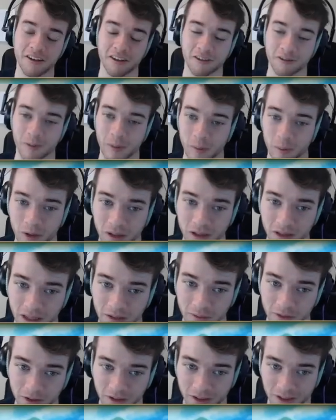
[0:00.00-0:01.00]
don't remember what
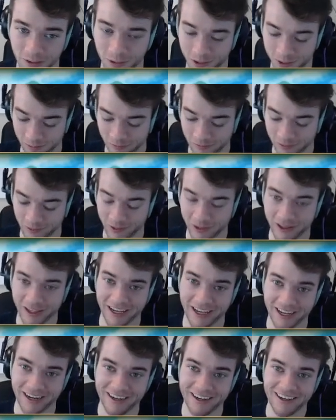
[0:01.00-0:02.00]
level he was before
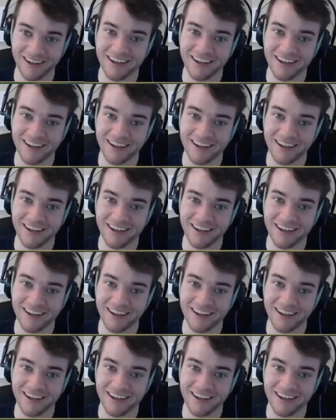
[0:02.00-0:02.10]
that.